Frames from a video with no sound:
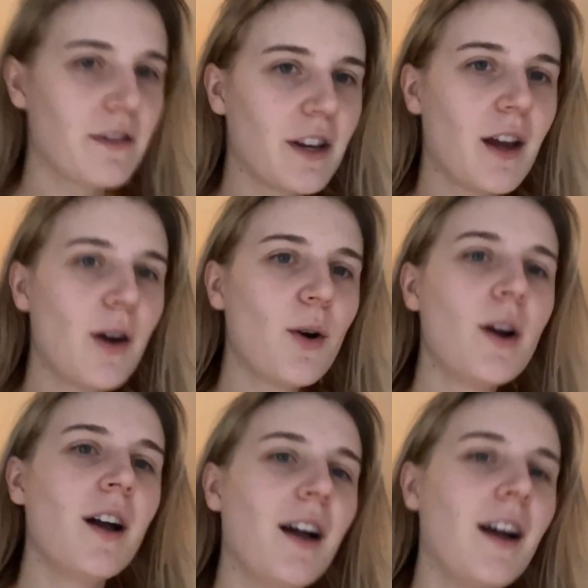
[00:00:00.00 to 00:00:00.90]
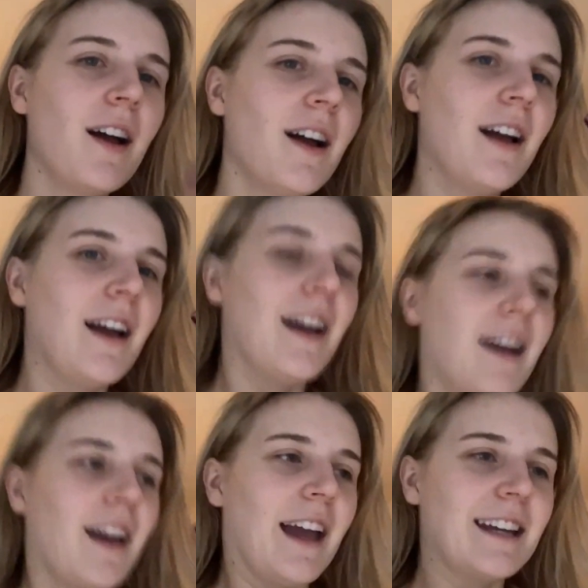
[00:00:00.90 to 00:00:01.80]
video,
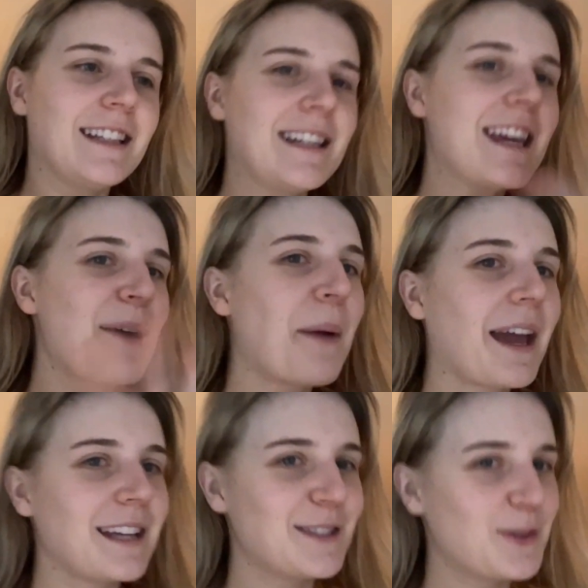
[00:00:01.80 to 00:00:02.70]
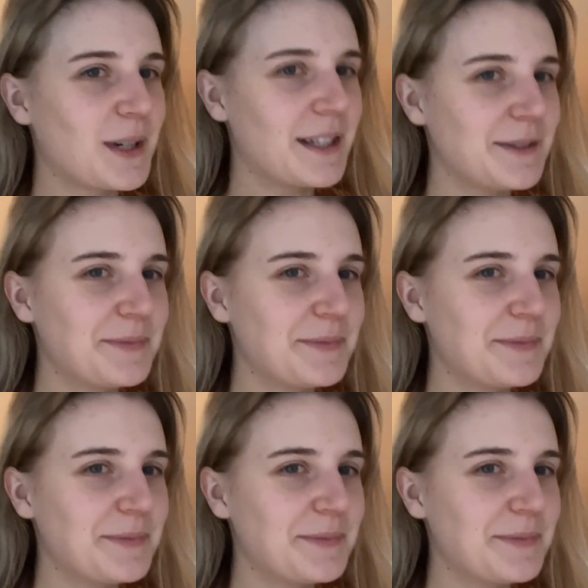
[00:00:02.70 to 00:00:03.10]
and I need to get back into it.